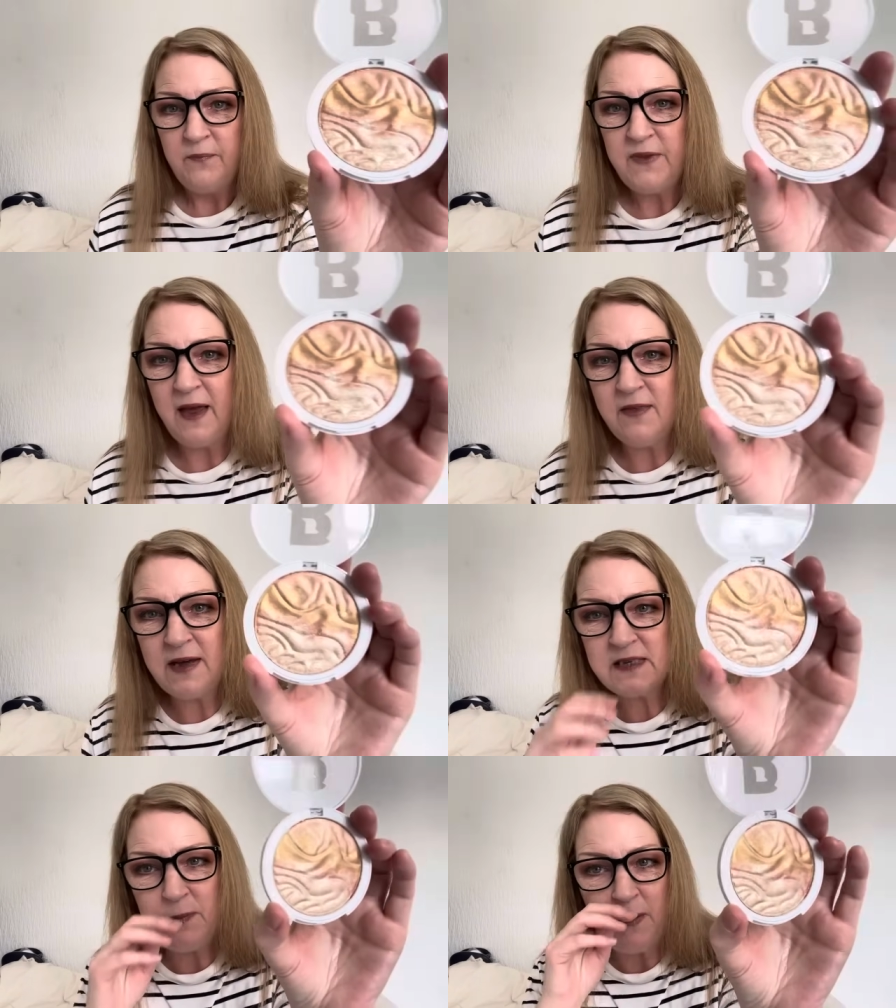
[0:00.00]
Yeah,
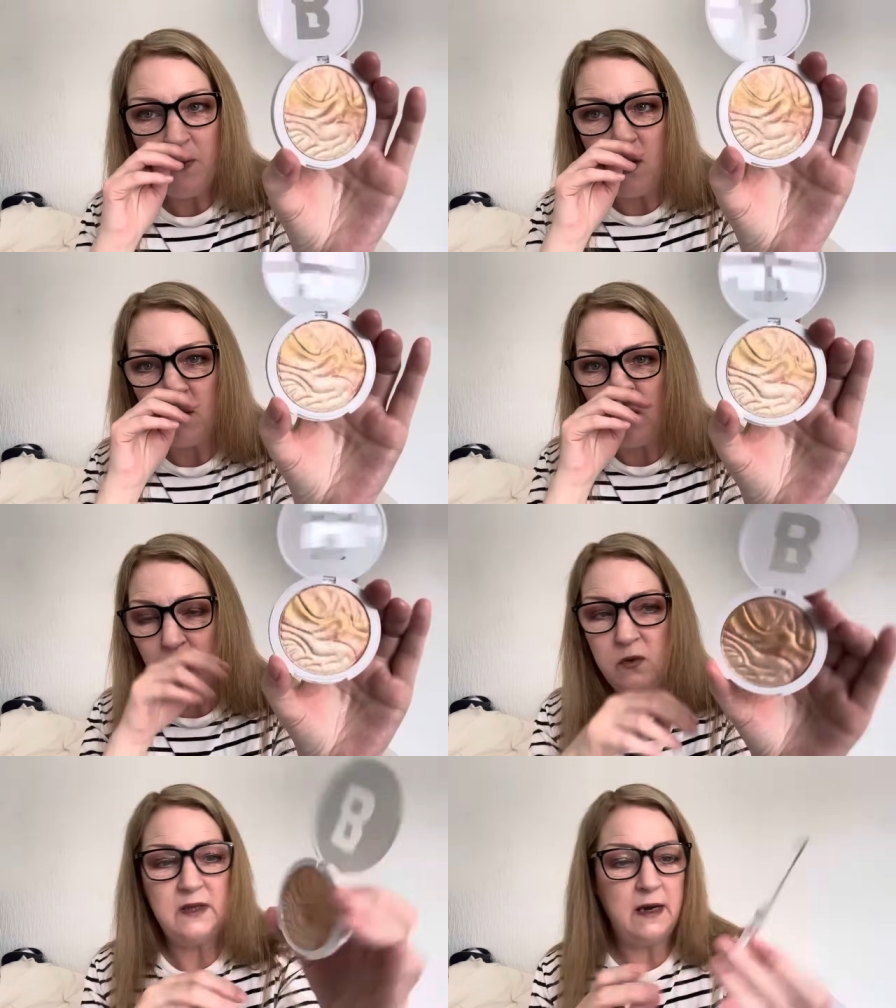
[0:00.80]
that's a bit more
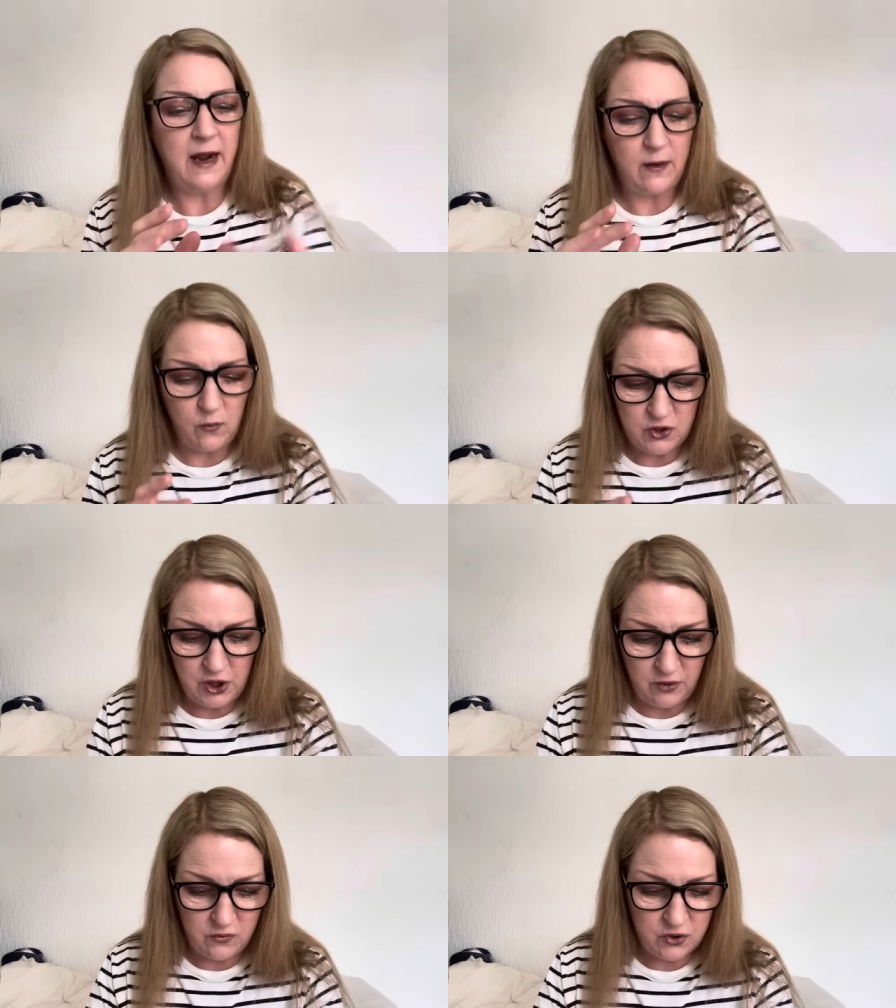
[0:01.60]
gold than I would
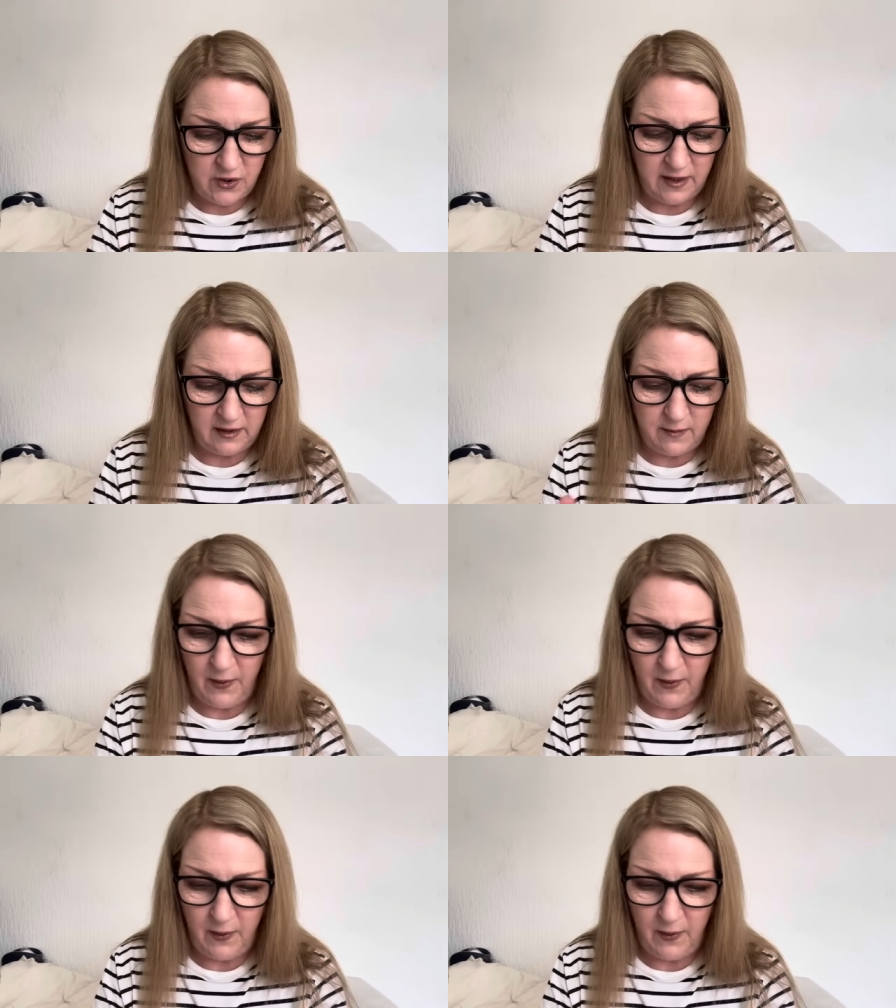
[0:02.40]
use, really.